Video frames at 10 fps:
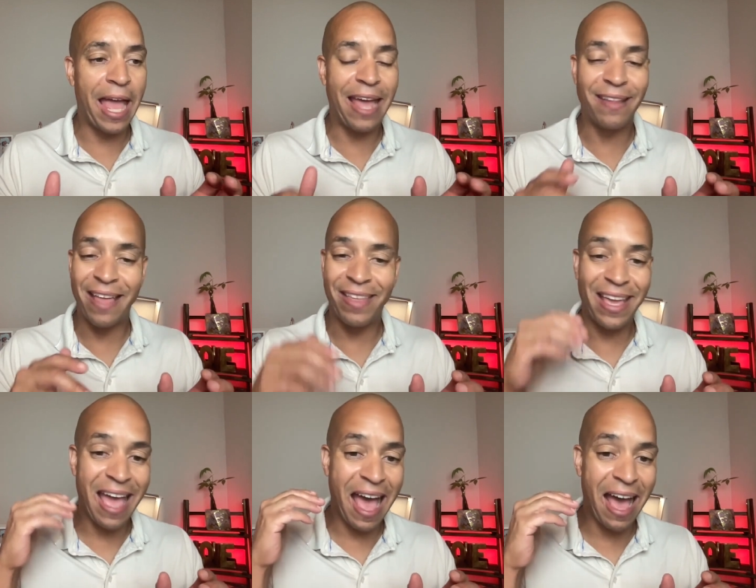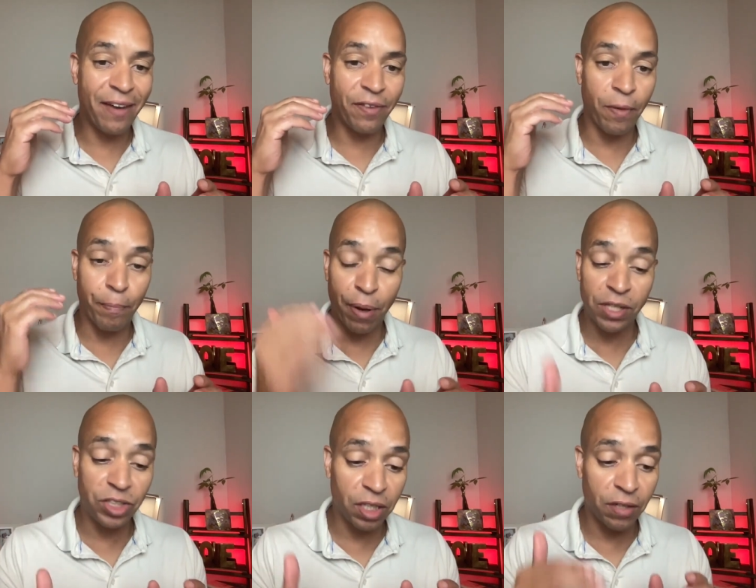and and they have a
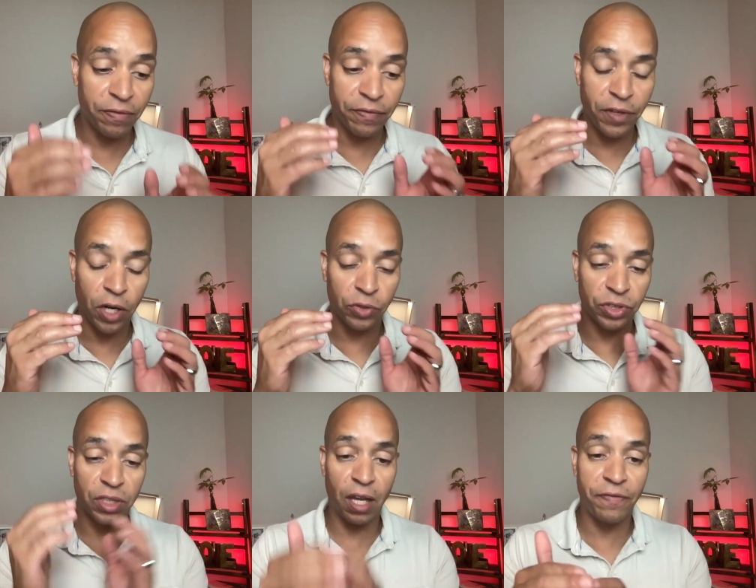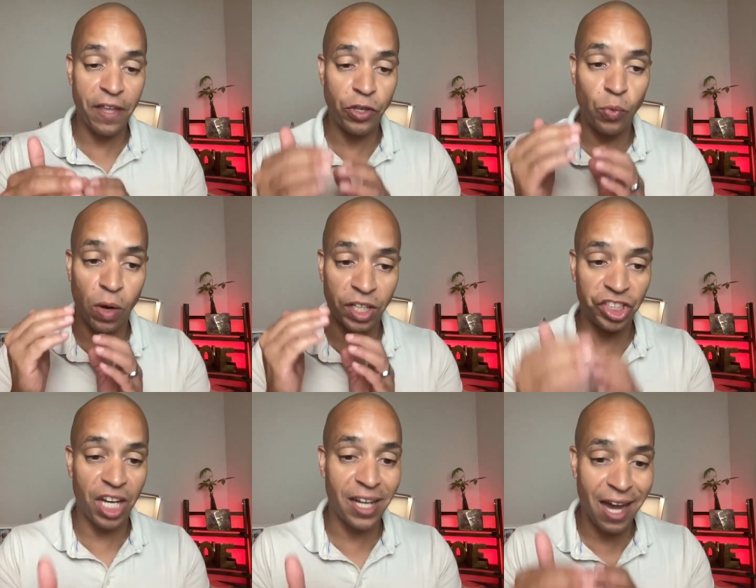bunch of you know stuff that you want to
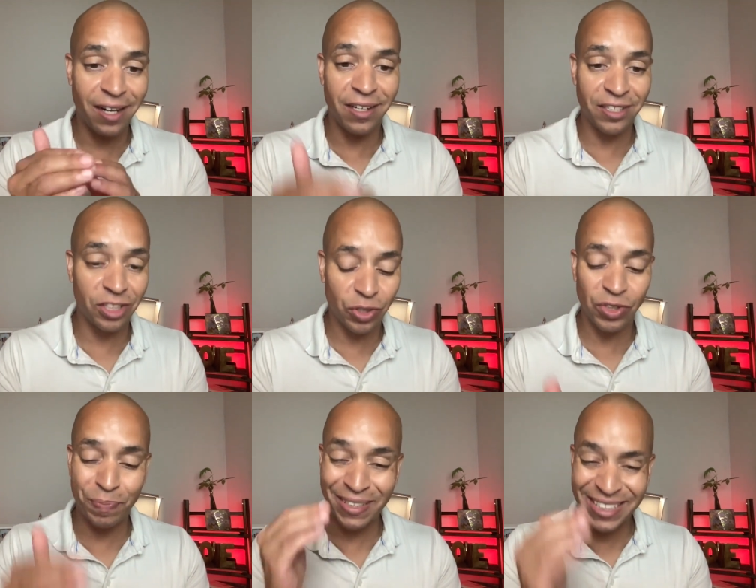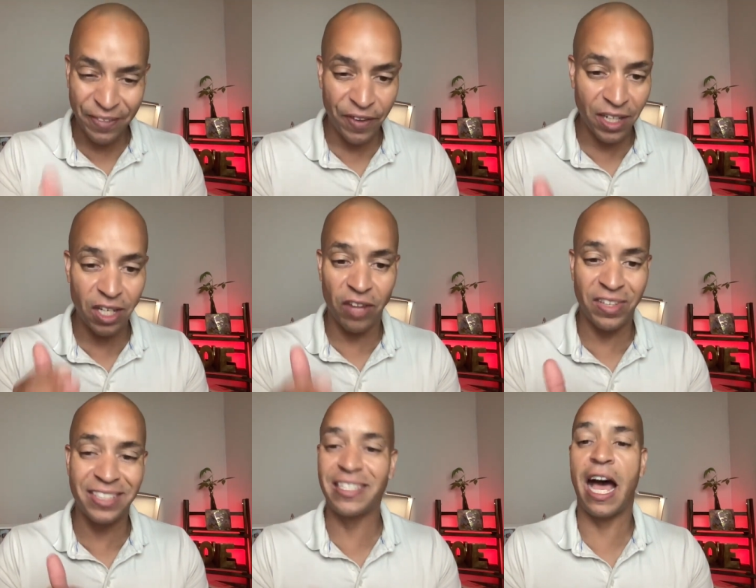check out and listen to specifically on
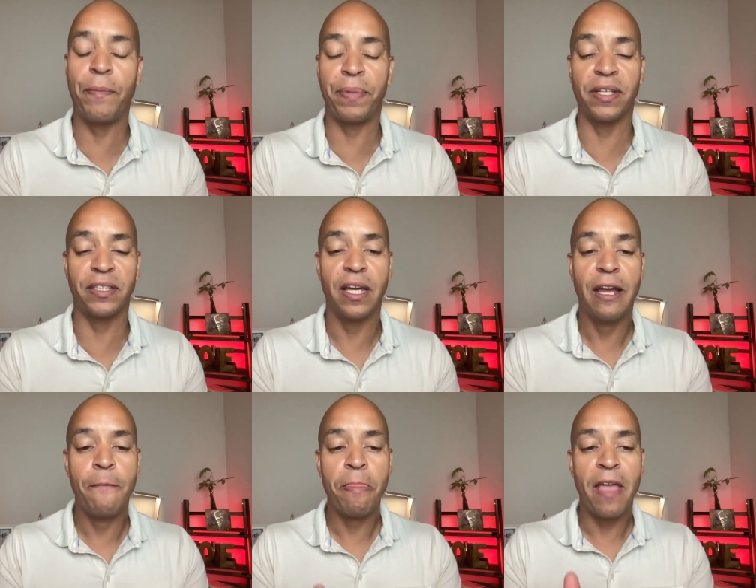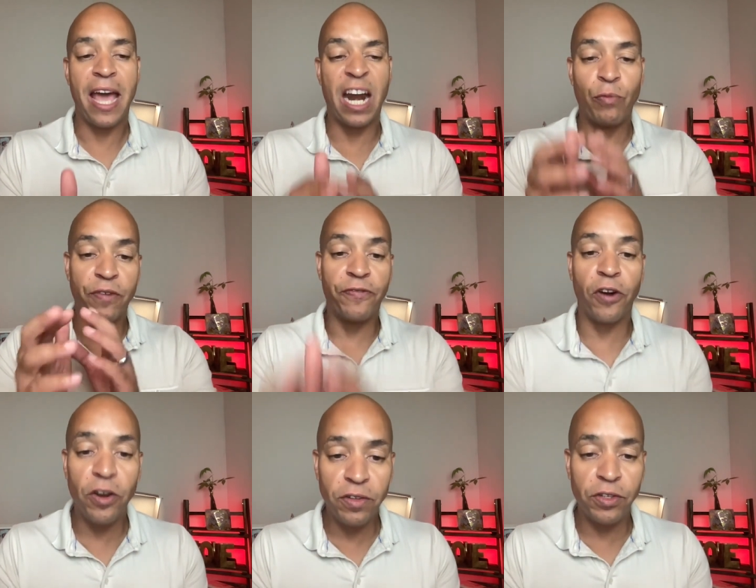these topics. And I'm
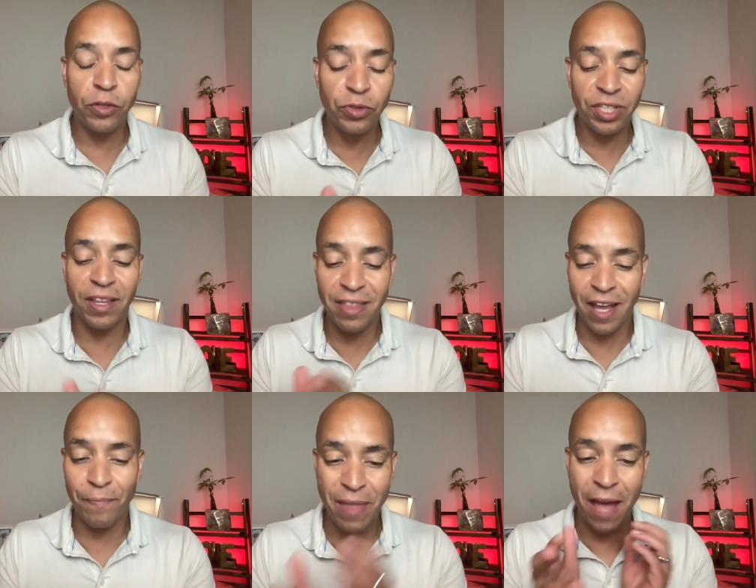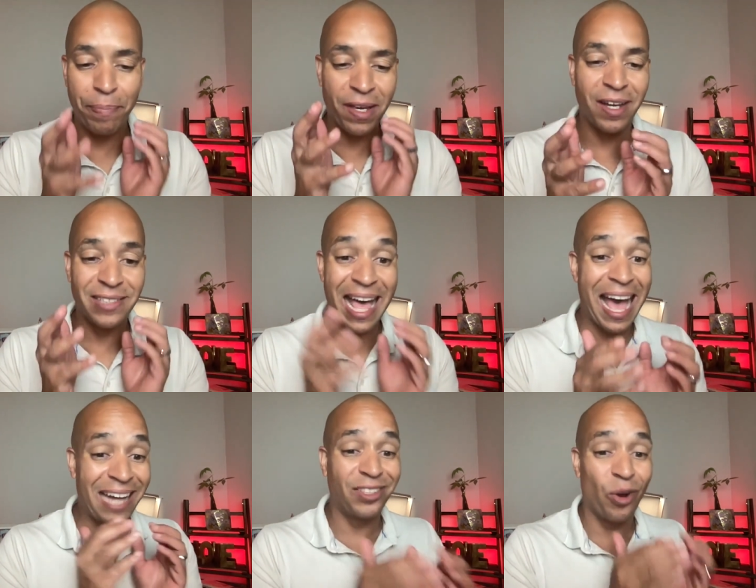referring you to them not because
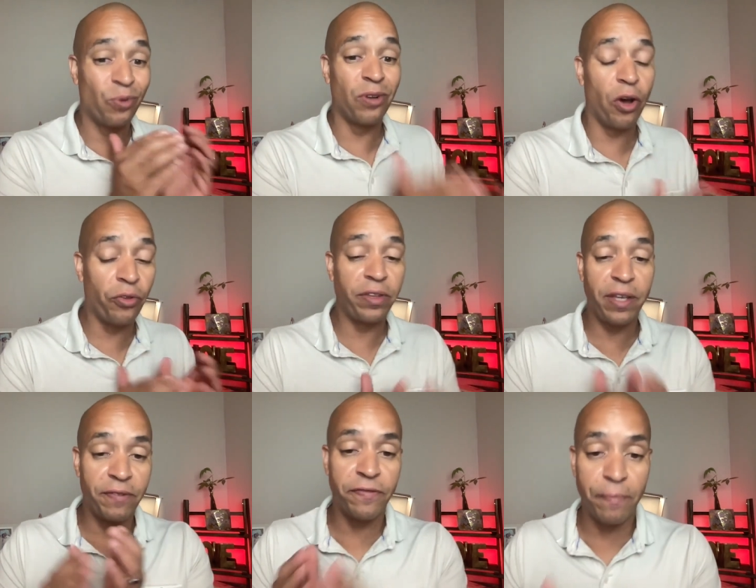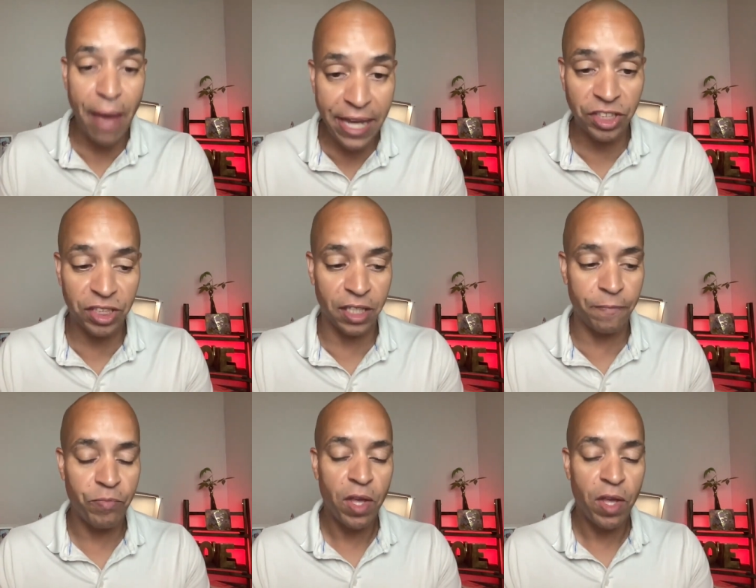I don't know the information,